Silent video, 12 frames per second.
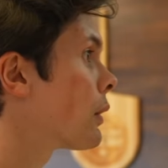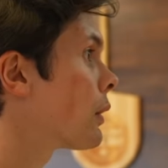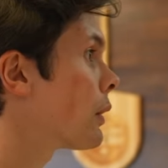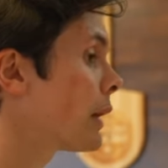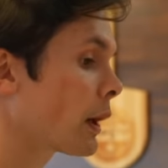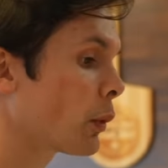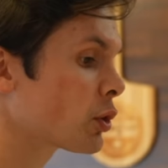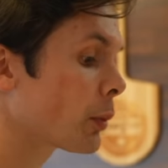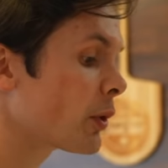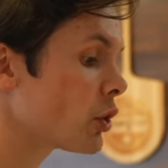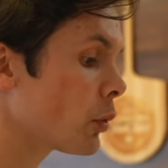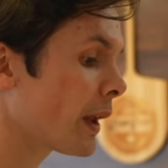Like, which one
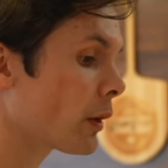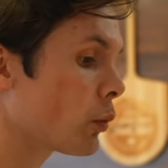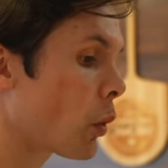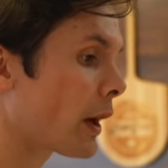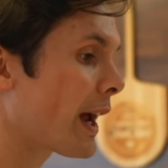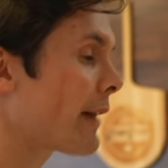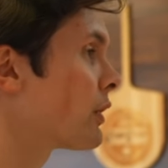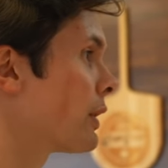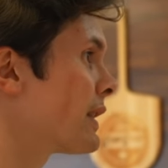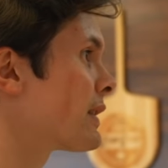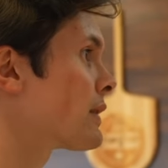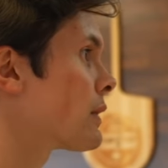would you like want to have the
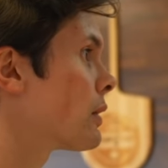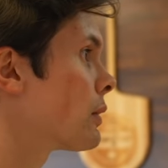least?